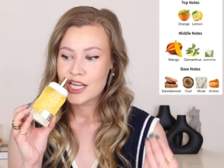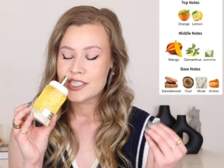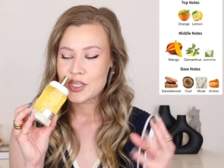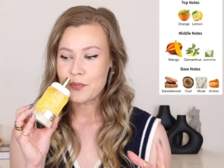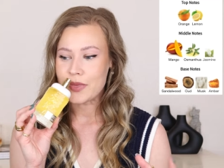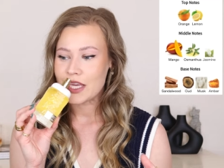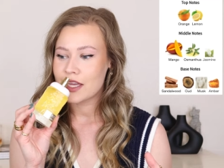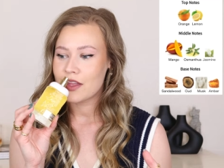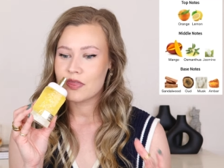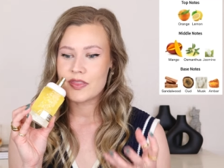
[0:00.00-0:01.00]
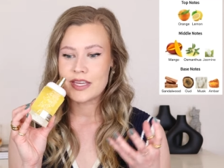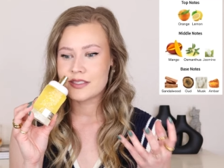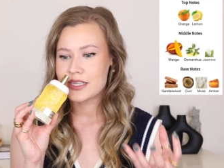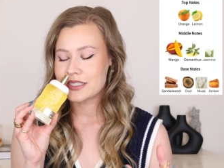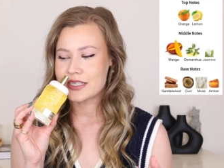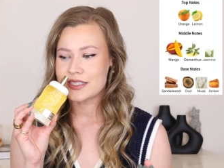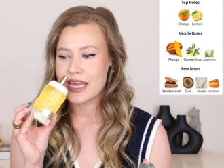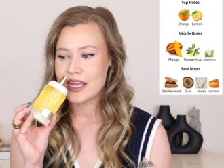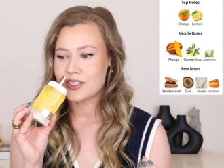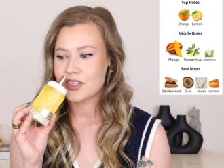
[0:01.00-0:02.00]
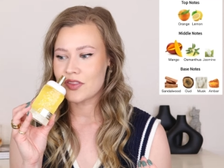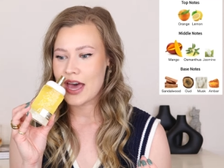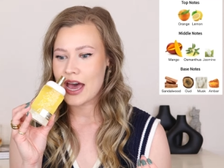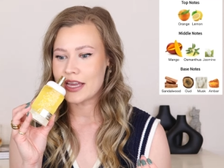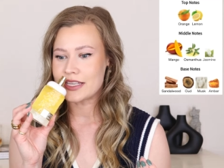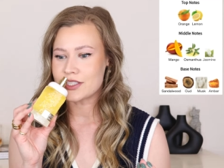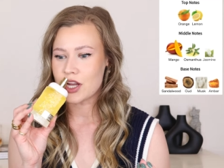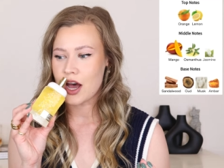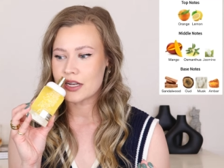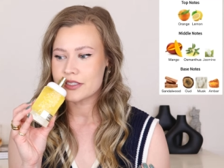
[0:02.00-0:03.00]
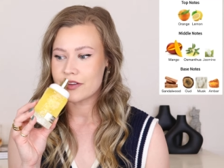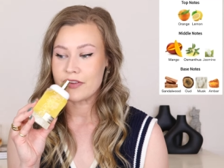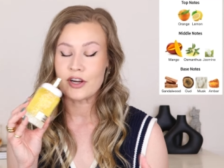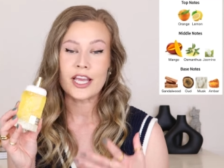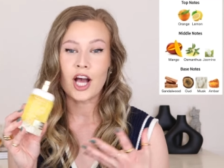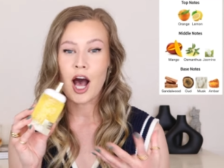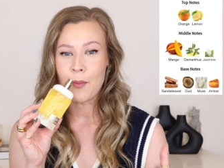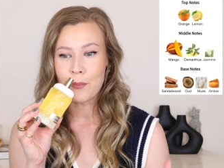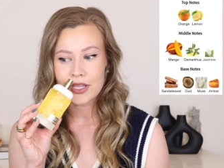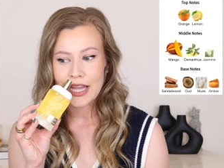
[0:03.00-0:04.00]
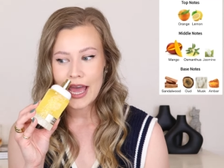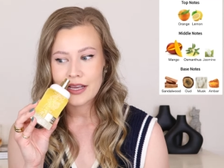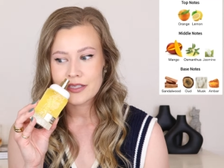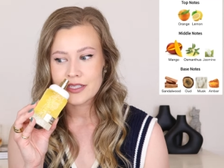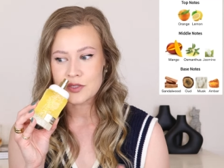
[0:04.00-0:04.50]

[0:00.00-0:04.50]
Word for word: To me, this is a scent that is not very complex.